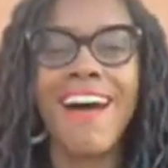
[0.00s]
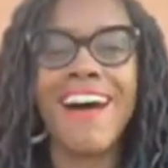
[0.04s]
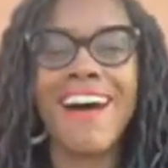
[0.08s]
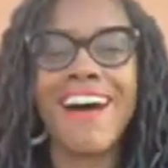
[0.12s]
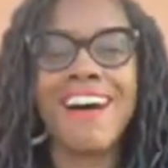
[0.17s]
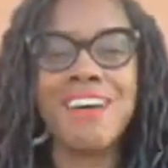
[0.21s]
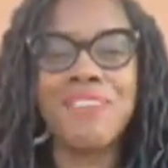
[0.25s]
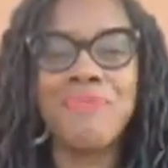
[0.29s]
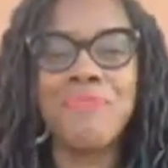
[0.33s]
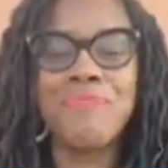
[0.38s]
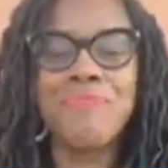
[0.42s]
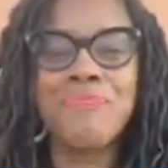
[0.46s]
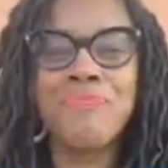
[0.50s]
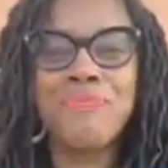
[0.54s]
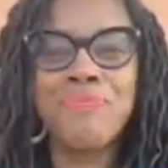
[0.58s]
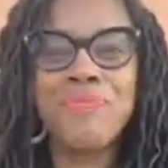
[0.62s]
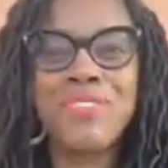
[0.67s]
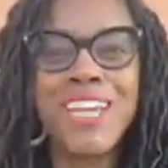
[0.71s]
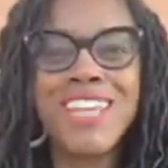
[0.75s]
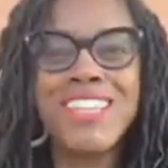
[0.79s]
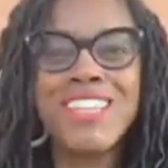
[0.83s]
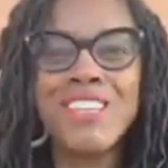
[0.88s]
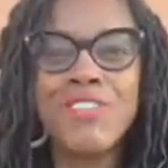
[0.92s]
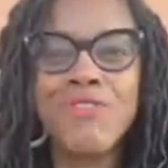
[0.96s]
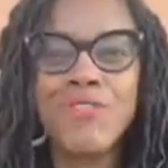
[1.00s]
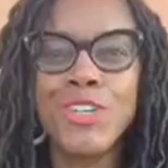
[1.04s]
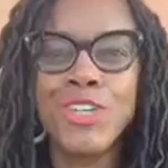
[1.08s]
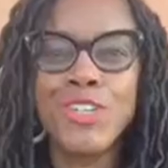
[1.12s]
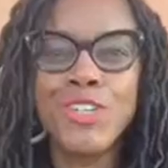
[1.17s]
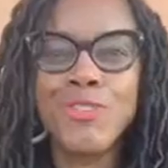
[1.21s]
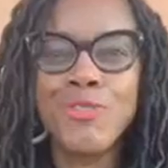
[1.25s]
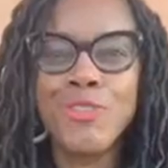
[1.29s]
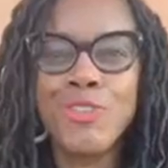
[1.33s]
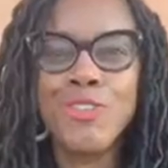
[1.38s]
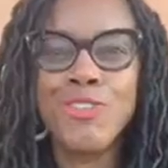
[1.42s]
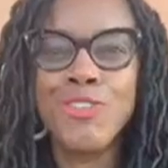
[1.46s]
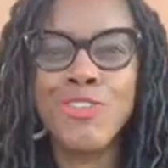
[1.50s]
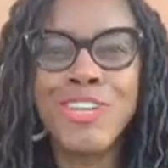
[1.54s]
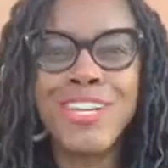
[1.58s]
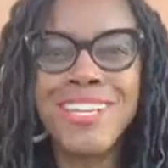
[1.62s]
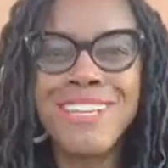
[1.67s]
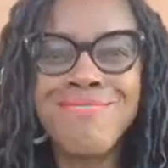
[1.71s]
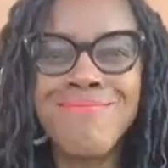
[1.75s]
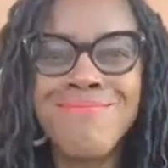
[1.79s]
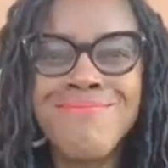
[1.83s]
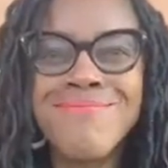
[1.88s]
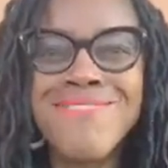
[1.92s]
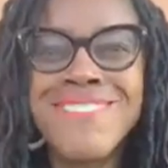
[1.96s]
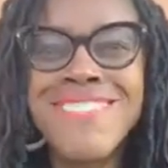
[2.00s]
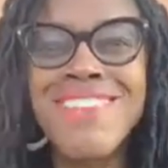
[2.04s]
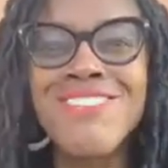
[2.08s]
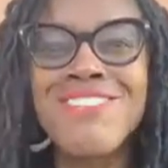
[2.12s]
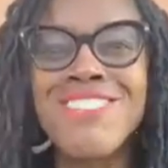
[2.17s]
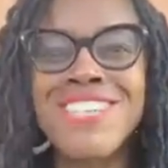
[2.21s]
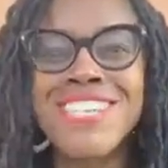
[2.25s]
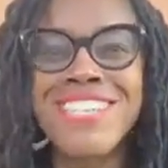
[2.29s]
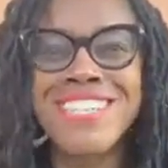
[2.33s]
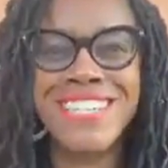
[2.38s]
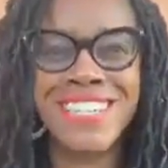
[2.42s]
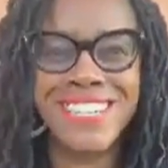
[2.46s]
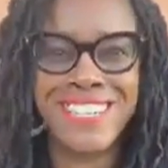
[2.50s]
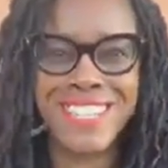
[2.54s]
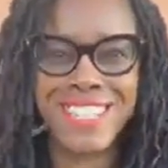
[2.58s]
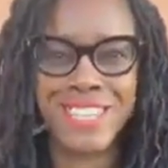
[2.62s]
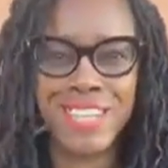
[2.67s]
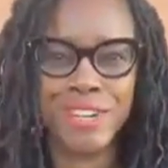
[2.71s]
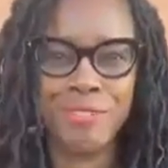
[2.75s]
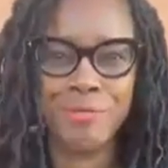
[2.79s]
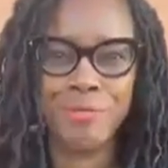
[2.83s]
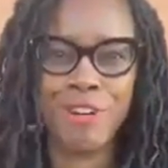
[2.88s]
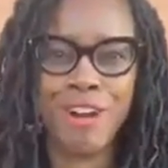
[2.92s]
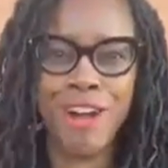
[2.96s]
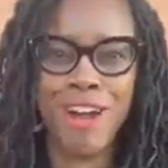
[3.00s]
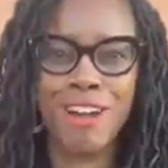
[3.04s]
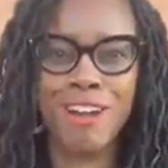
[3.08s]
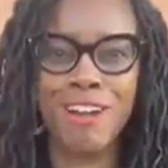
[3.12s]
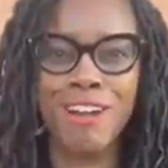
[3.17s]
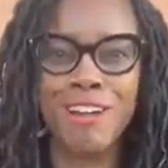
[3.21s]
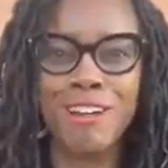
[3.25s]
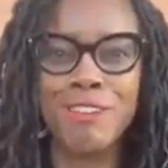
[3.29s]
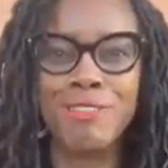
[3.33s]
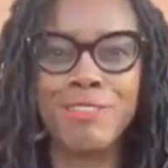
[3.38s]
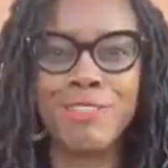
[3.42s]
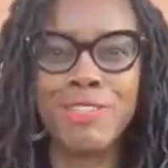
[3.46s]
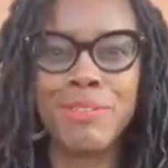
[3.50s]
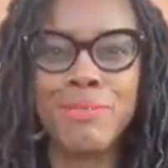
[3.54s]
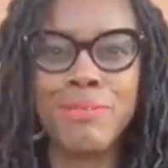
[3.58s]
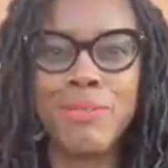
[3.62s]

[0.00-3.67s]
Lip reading: I just finished a retreat, 17 days here in Morocco.